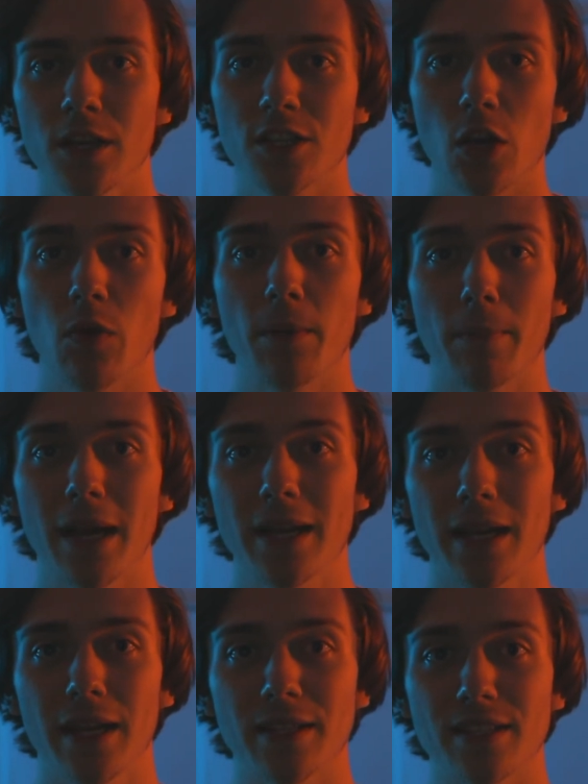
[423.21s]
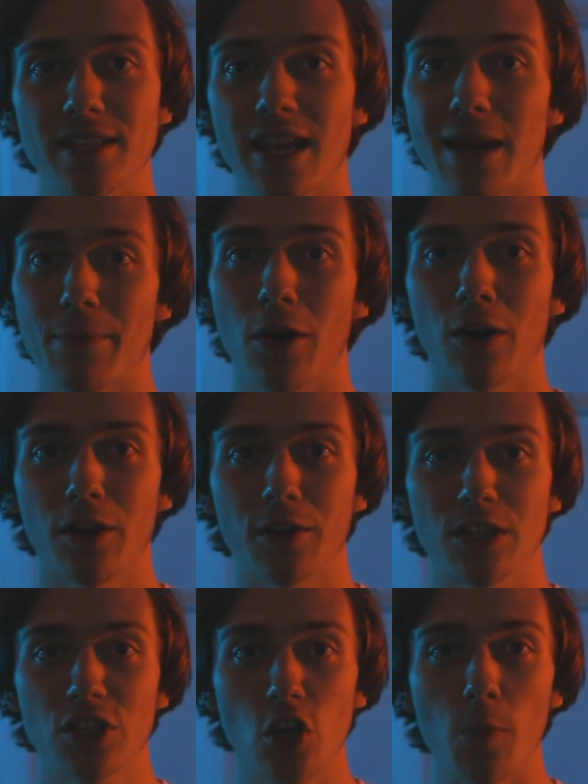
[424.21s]
So when Mike and Sam are
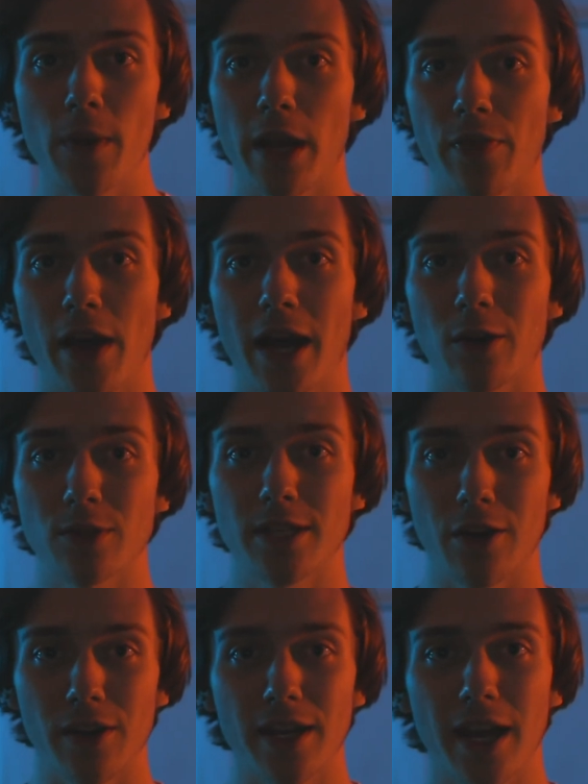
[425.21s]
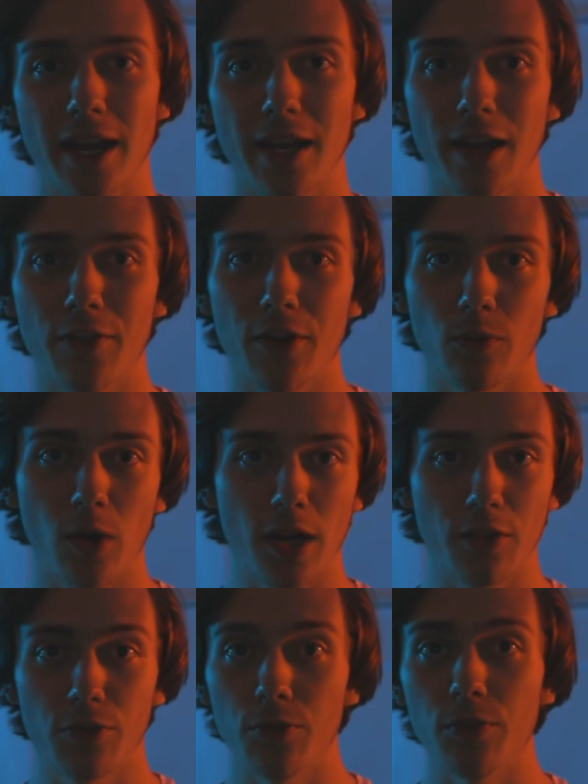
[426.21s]
scoping at the house out at night and they're
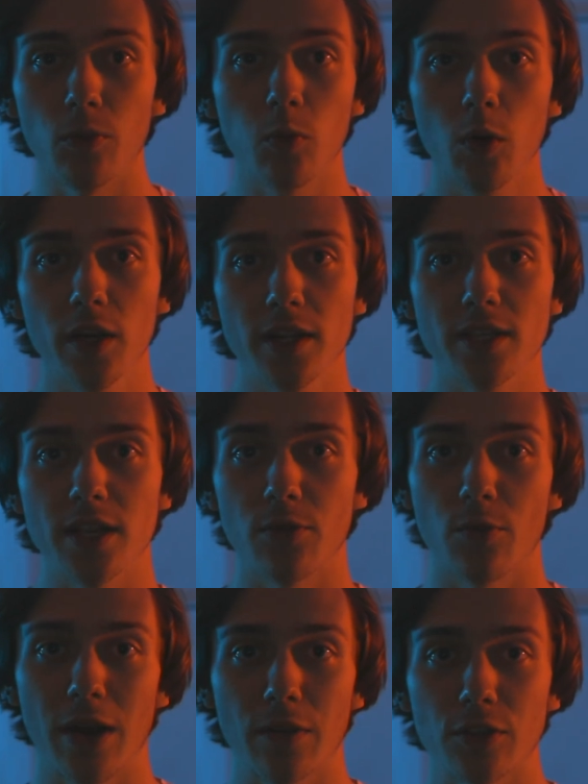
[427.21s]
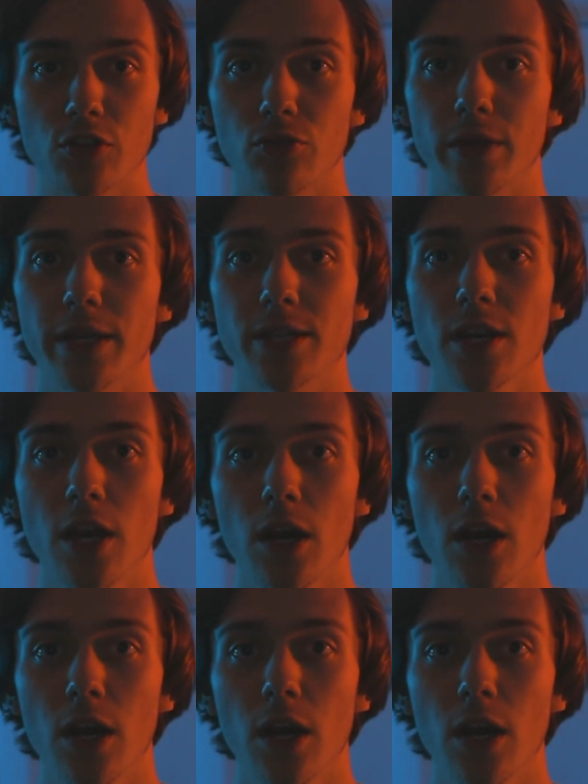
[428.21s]
walking through the woods and around the trees,